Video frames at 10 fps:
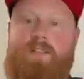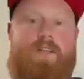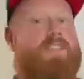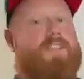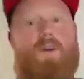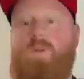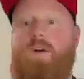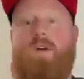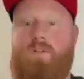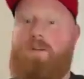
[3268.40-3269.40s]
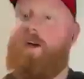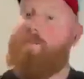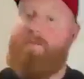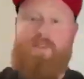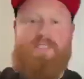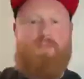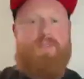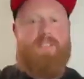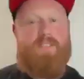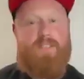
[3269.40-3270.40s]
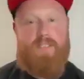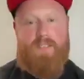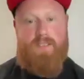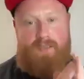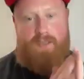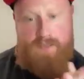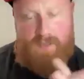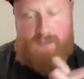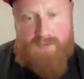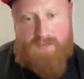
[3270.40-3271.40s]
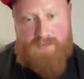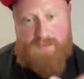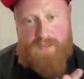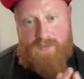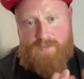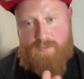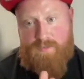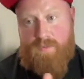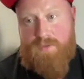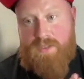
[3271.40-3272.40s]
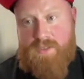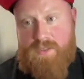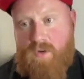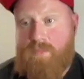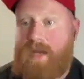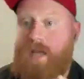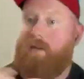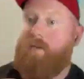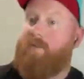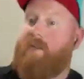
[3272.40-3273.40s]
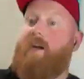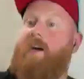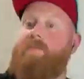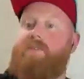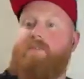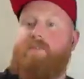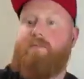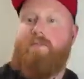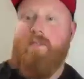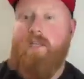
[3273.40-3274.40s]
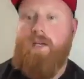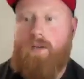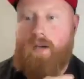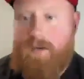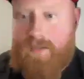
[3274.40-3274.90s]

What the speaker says: are so long, like very similar to what we was just talking about, how long the arms. Are